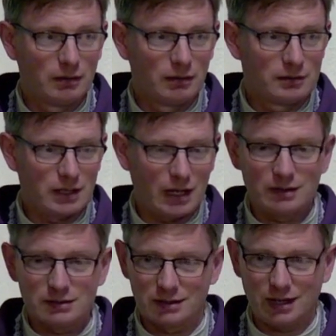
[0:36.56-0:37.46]

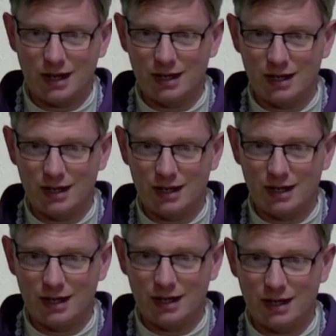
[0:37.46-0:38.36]
talented at at
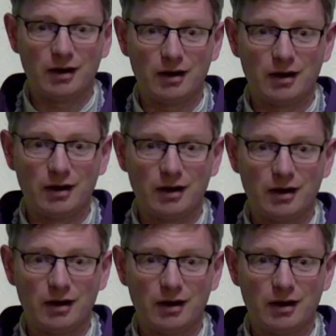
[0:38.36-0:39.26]
art or something. What
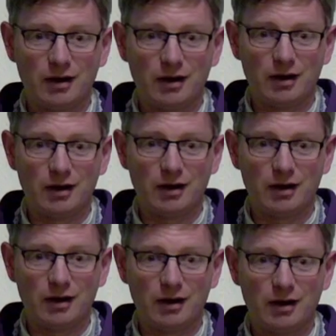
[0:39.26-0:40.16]
does a good artist look like?
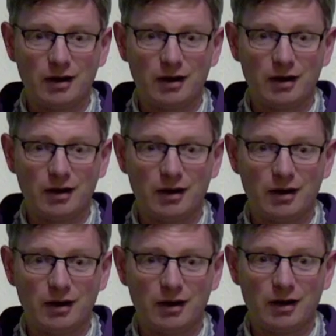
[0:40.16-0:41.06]
Well,